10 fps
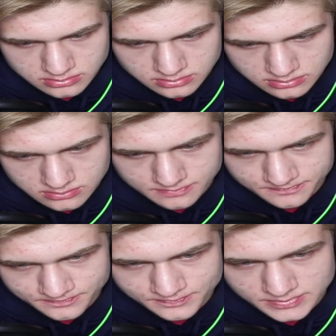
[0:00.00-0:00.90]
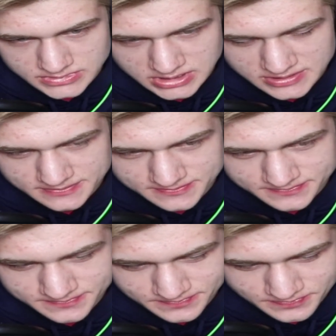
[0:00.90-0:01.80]

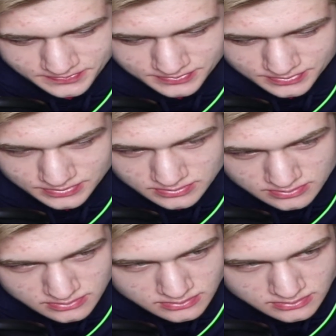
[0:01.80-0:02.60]
Nothing is said.